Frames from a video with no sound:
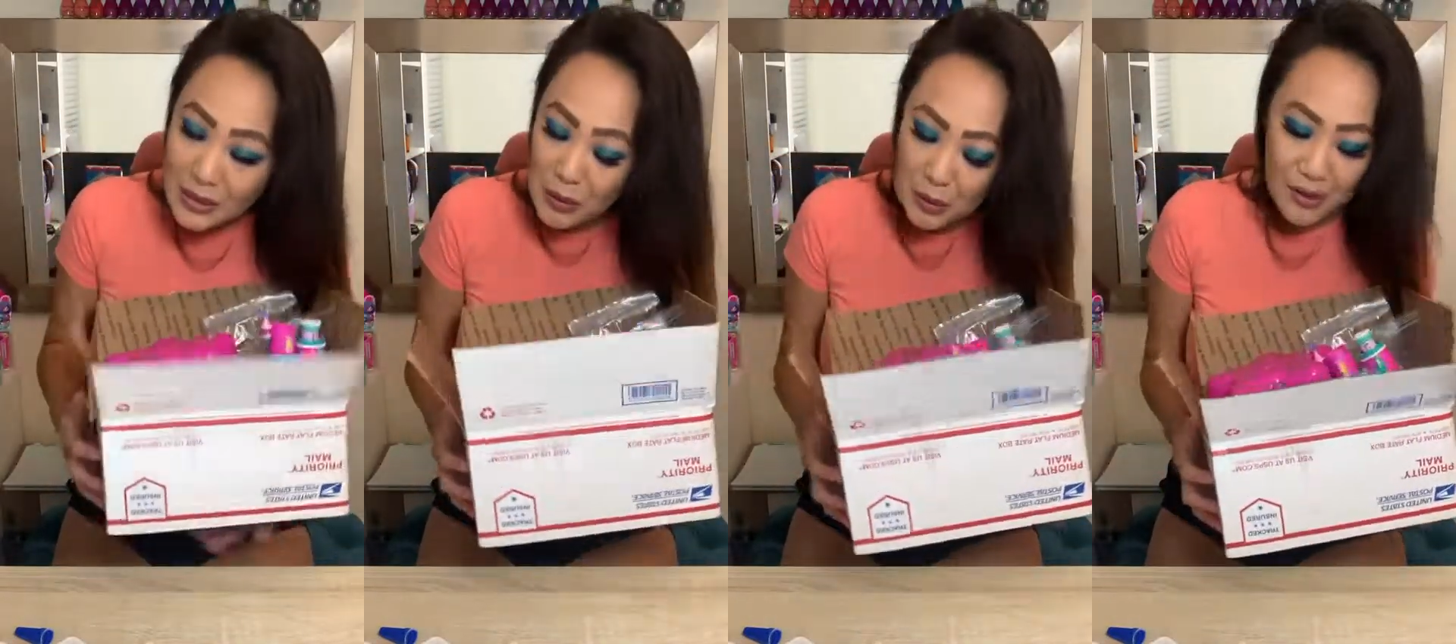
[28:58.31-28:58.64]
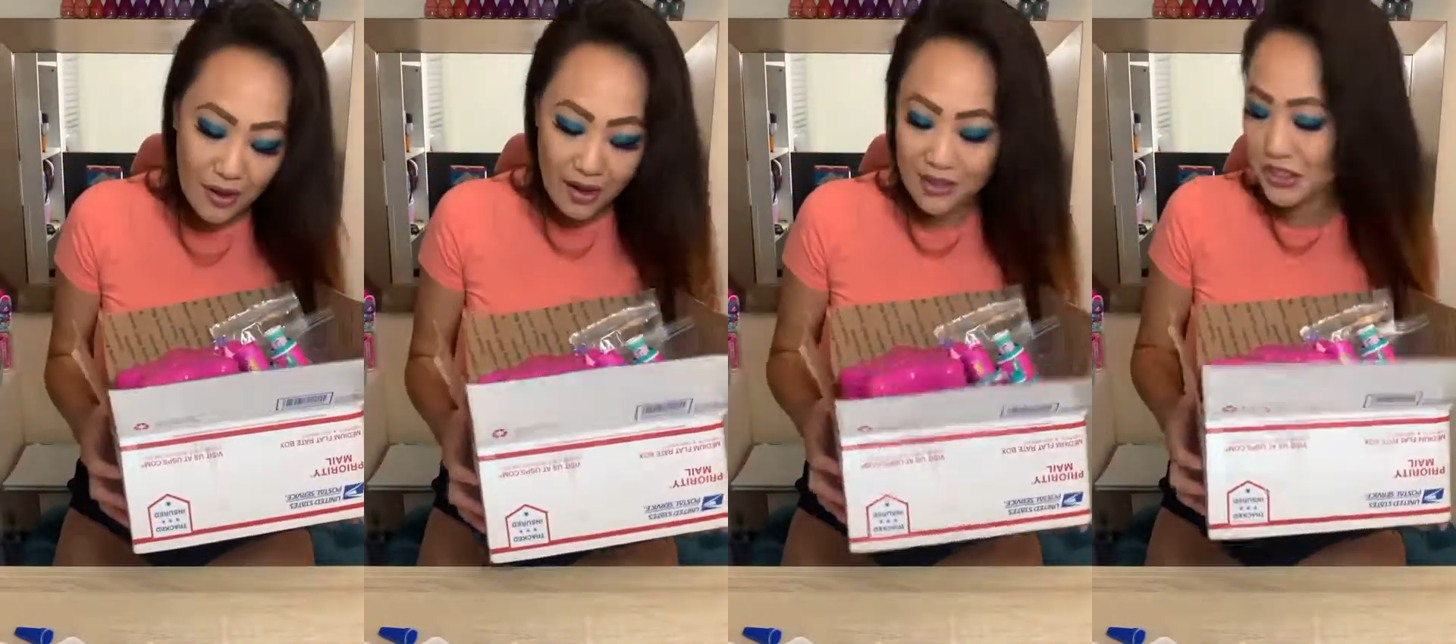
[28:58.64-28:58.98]
Oh my
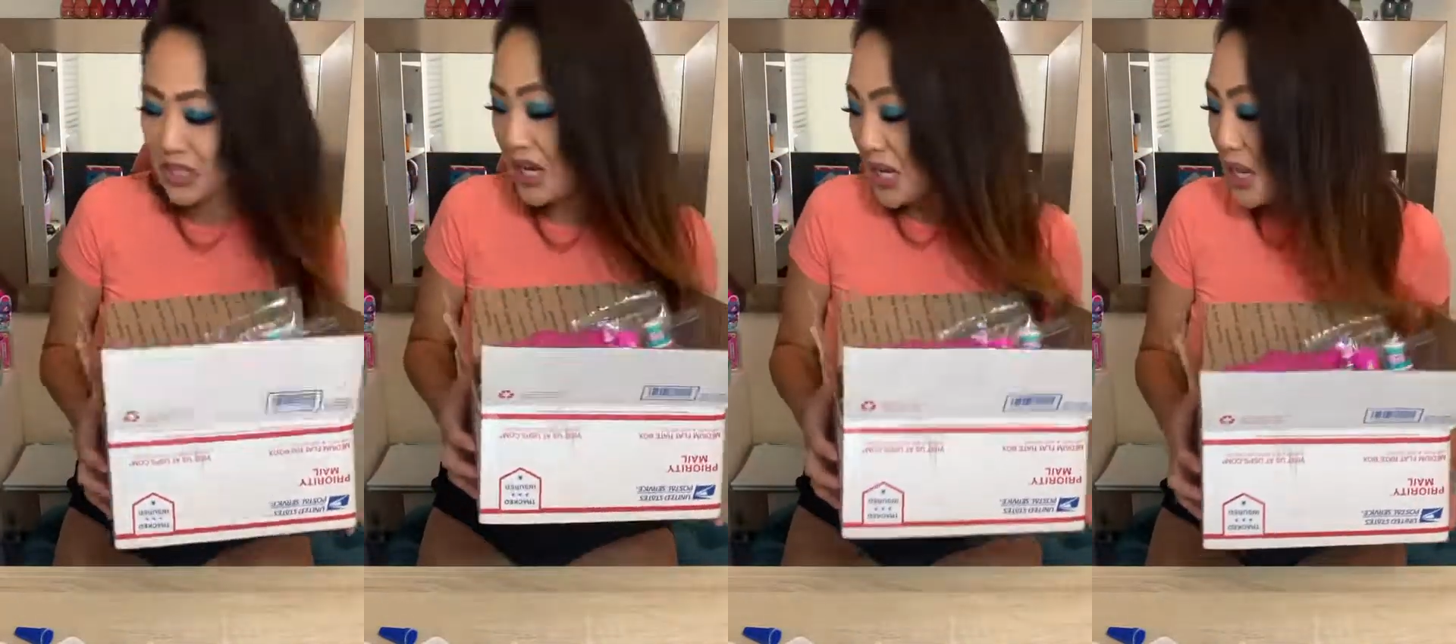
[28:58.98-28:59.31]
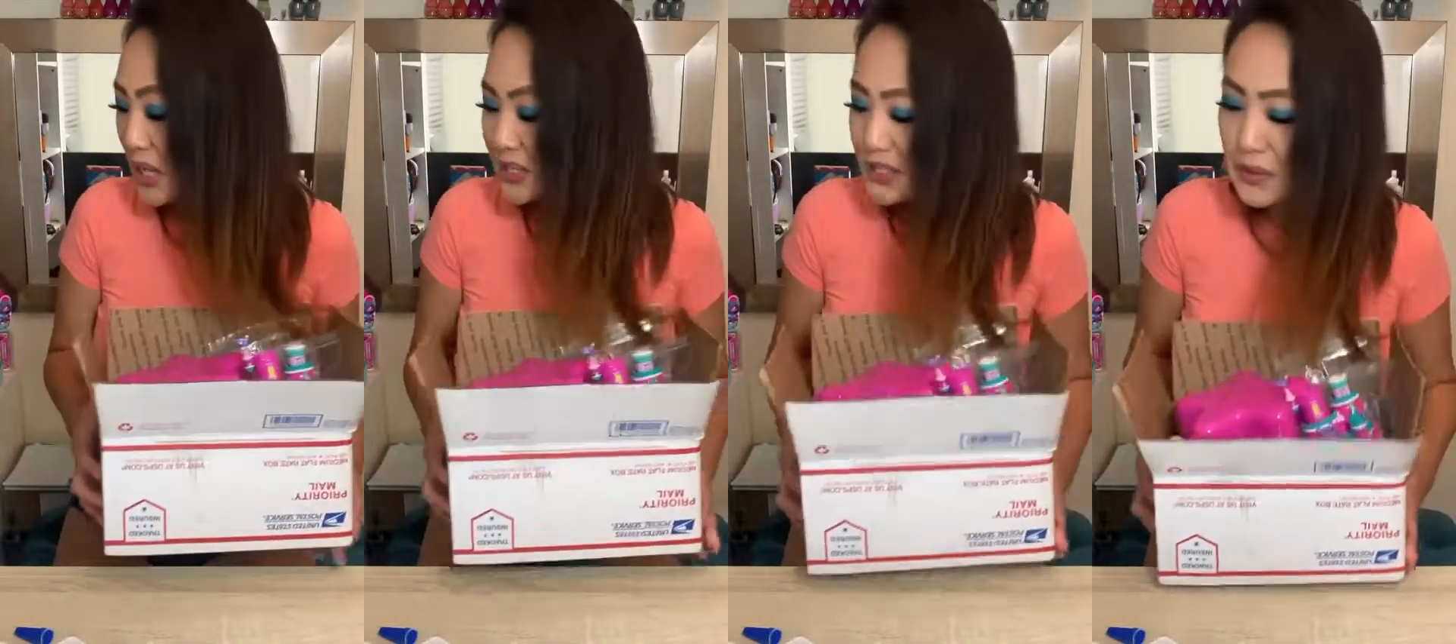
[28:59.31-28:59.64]
gosh.
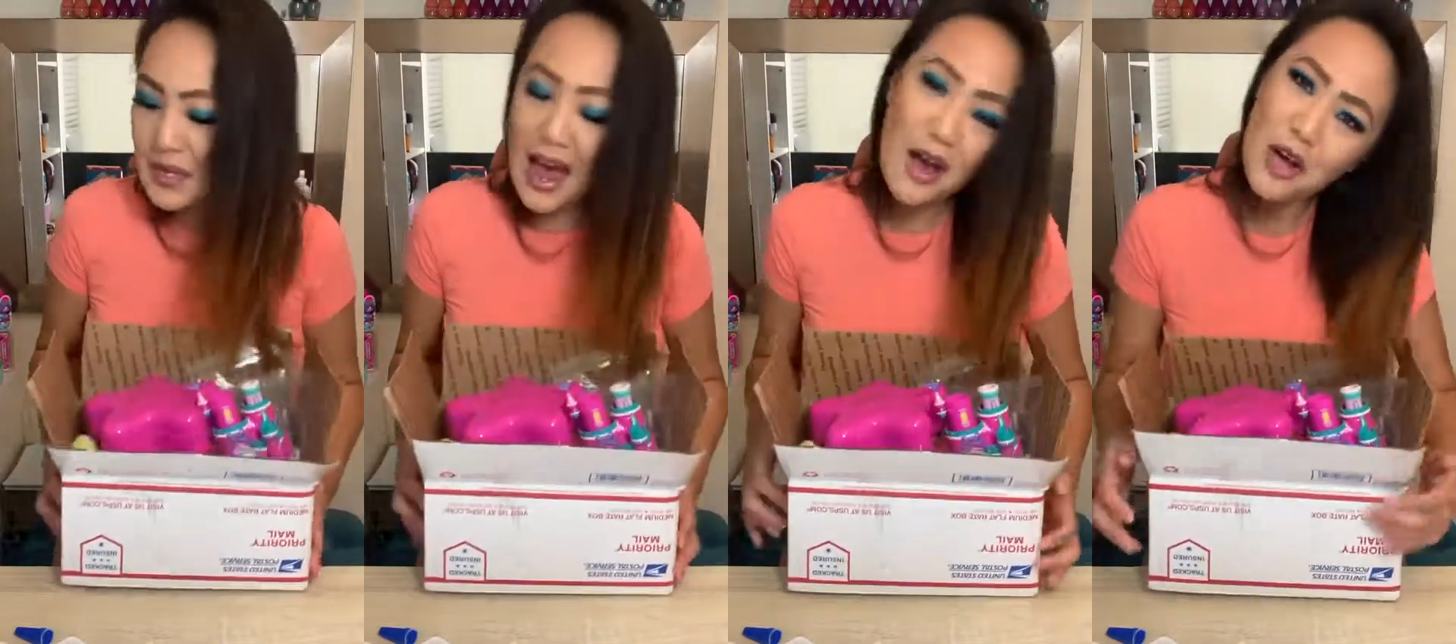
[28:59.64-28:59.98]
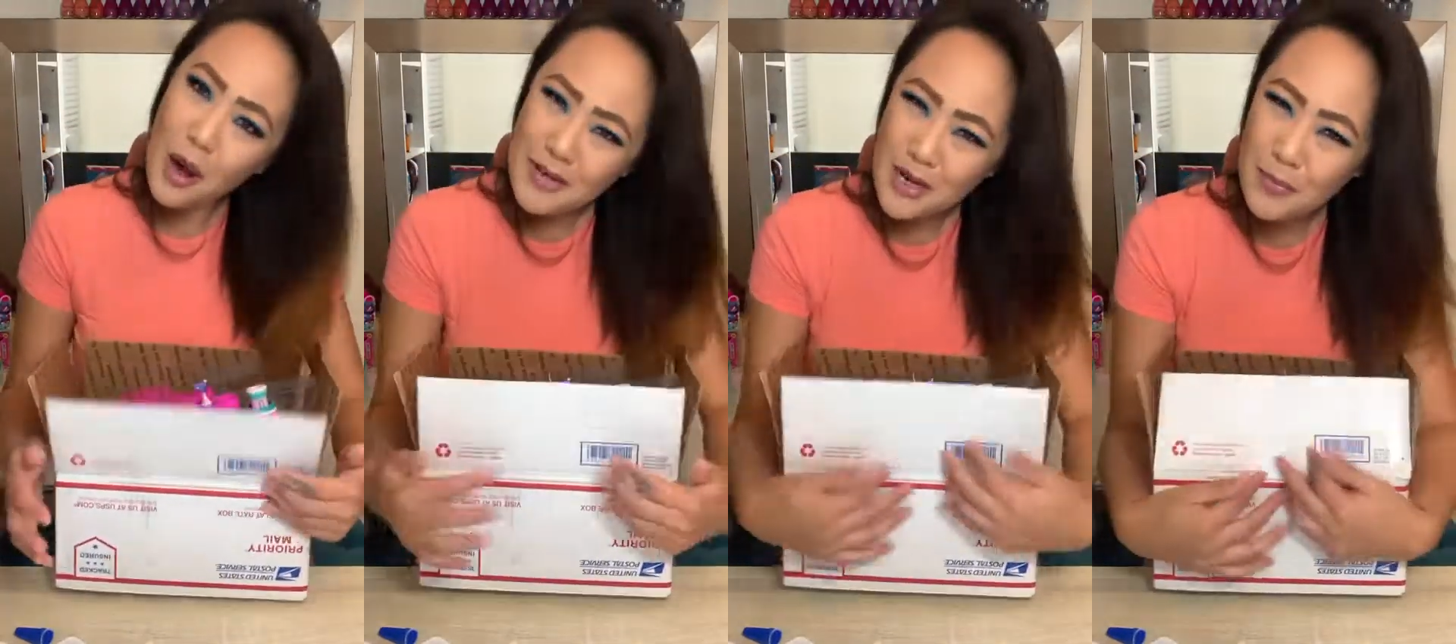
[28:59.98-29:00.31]
So yeah, comment down